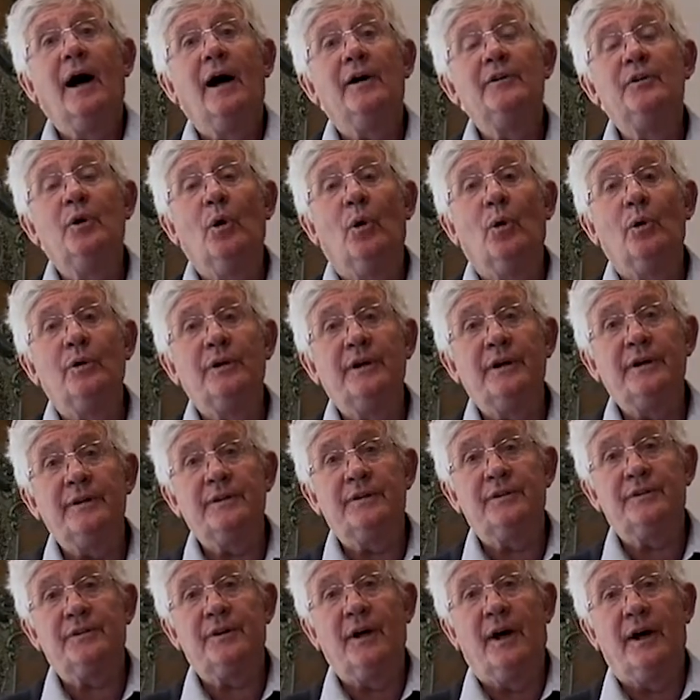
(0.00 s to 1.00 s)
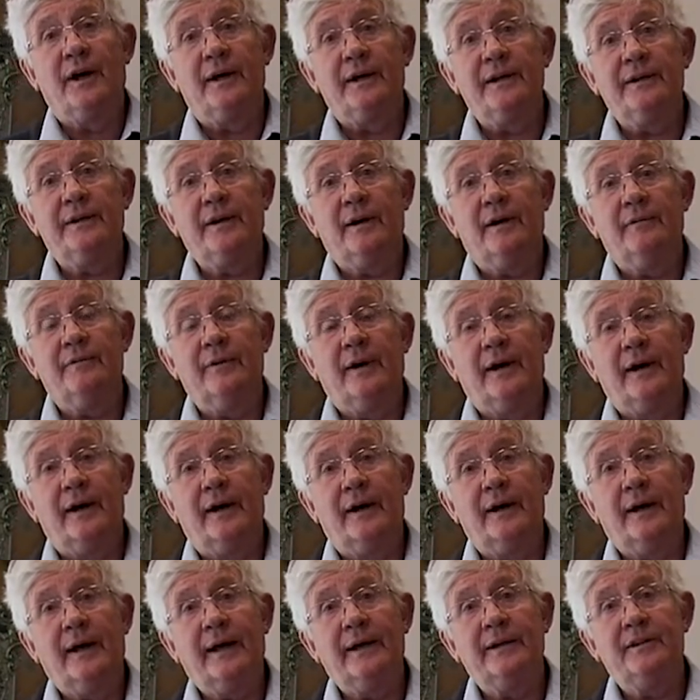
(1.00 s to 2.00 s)
adorning the side of
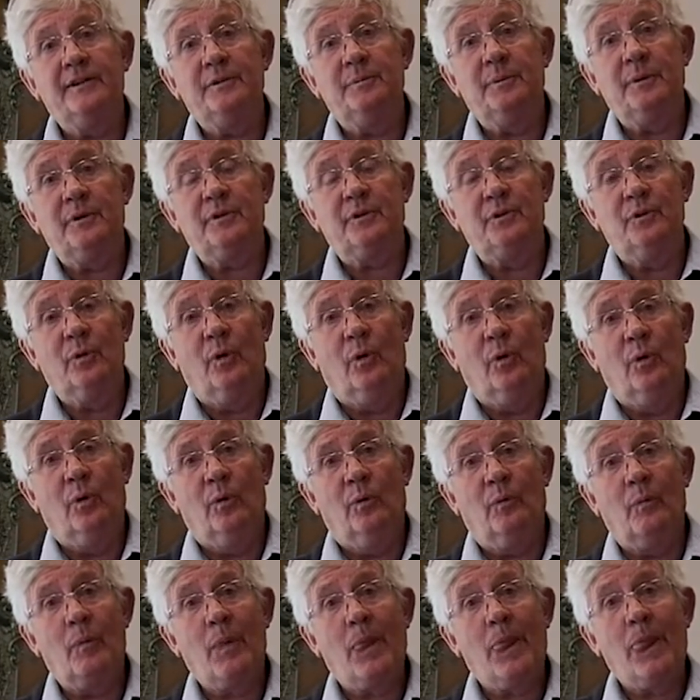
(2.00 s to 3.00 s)
our exhibition hall.